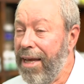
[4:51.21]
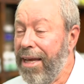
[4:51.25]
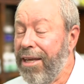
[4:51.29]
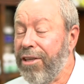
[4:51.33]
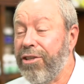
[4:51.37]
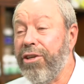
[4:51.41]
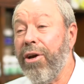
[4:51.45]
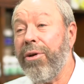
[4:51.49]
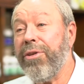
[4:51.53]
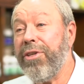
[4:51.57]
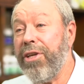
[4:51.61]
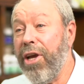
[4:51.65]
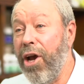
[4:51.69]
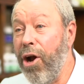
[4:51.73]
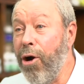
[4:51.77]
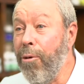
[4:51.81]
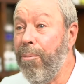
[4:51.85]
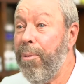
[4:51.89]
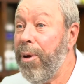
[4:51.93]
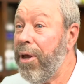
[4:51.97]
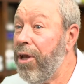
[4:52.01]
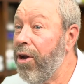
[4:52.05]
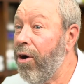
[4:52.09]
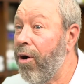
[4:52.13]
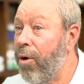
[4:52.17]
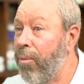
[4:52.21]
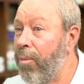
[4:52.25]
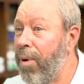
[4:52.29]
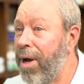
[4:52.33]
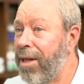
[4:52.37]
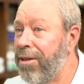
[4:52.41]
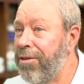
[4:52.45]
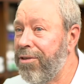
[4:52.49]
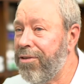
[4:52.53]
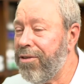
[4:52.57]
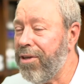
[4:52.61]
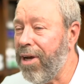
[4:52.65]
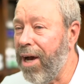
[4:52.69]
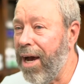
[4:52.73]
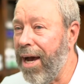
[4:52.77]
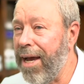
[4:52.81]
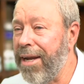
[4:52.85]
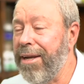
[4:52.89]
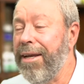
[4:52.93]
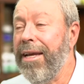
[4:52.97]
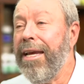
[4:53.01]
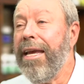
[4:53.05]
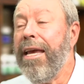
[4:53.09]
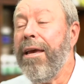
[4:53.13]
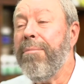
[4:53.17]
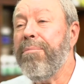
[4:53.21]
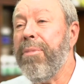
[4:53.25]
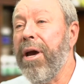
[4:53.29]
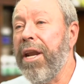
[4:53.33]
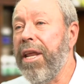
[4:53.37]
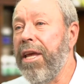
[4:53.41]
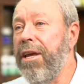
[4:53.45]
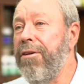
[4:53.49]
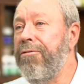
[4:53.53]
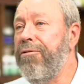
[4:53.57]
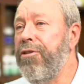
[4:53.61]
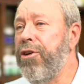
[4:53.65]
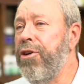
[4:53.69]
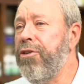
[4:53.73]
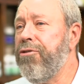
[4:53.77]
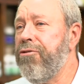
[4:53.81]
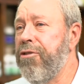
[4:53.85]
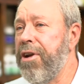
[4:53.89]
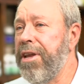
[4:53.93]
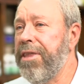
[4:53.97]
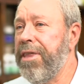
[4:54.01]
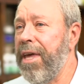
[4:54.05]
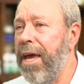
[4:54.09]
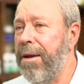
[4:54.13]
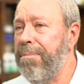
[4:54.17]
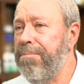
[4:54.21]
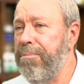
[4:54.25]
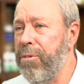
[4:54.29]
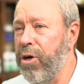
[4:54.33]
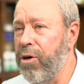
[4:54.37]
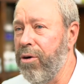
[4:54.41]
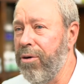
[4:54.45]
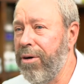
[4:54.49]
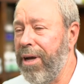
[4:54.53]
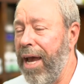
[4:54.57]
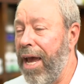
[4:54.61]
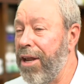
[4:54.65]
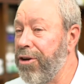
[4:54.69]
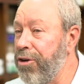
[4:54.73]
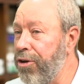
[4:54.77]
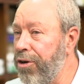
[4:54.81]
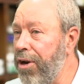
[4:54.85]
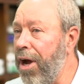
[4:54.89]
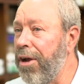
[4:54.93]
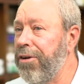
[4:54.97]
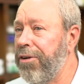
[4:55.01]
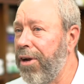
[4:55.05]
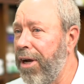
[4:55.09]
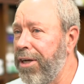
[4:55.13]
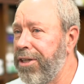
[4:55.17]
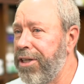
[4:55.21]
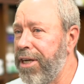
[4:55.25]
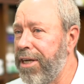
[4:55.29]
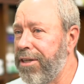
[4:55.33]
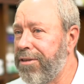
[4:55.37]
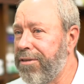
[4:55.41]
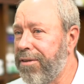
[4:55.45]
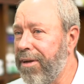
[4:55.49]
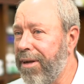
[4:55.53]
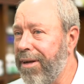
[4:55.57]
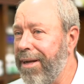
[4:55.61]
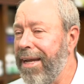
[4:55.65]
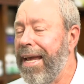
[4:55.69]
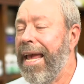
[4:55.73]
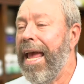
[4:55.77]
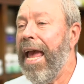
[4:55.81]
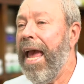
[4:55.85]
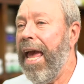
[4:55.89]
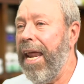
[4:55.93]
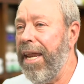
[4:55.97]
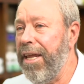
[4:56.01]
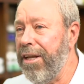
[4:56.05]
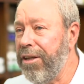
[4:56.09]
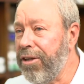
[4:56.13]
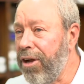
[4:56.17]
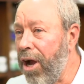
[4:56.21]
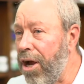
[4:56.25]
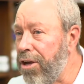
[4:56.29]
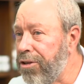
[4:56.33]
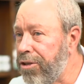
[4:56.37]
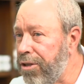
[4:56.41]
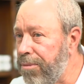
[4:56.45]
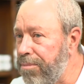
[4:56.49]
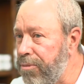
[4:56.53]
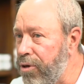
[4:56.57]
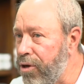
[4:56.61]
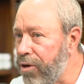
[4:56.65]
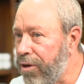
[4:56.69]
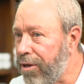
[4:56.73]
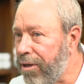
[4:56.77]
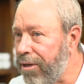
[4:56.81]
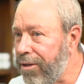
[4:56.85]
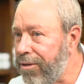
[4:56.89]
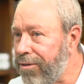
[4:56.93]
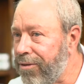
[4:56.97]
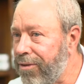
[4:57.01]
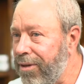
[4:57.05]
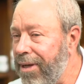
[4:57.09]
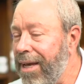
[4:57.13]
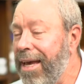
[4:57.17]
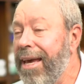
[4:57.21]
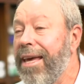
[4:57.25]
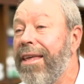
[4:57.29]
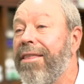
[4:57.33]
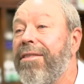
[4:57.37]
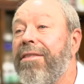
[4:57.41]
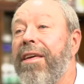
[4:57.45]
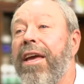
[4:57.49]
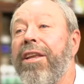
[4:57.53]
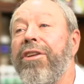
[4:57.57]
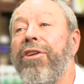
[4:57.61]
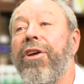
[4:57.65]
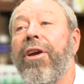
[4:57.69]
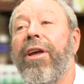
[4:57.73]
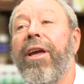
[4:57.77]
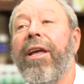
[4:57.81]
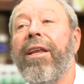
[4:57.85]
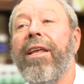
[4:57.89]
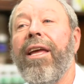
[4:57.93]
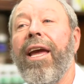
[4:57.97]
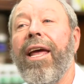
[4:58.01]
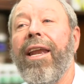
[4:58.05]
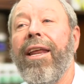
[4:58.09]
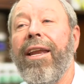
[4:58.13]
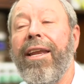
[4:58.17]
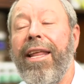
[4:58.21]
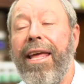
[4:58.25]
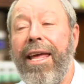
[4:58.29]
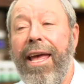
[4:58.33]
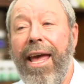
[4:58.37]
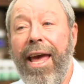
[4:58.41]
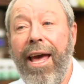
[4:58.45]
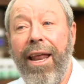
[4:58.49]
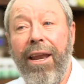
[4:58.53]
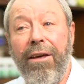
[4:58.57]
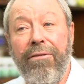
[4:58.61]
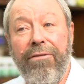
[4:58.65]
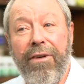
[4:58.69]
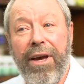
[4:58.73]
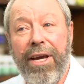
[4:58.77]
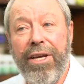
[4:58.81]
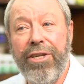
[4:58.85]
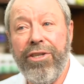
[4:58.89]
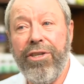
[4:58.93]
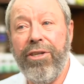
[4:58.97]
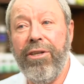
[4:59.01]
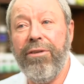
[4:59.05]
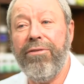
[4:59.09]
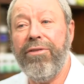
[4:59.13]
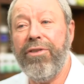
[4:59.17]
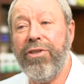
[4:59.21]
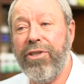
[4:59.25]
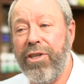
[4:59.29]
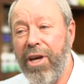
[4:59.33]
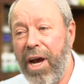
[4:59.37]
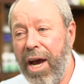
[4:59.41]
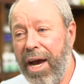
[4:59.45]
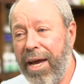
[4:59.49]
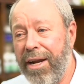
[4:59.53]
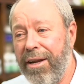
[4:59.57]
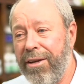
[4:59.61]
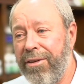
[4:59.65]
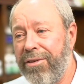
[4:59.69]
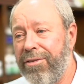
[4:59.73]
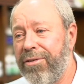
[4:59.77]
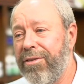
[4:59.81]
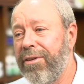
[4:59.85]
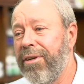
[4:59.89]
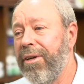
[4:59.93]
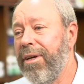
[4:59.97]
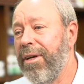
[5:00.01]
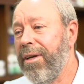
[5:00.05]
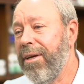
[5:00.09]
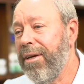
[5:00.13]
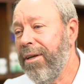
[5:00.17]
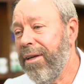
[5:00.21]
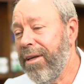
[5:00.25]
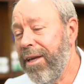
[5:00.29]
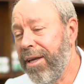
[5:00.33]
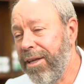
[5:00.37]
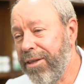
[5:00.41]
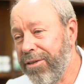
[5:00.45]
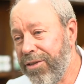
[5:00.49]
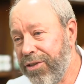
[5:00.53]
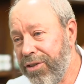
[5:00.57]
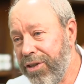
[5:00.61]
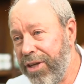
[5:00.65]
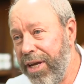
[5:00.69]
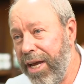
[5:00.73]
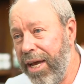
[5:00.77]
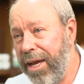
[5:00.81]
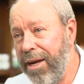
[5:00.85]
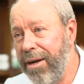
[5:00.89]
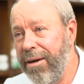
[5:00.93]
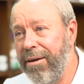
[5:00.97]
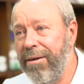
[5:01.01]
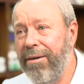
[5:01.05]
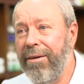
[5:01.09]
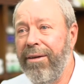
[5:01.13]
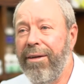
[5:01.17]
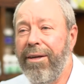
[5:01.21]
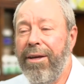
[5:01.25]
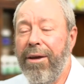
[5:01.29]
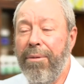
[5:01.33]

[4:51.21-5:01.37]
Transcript: So it's helping you on one side, but if you drink that milk and you don't digest it and it goes to mucus, then you can get an elevation of sinus, skin,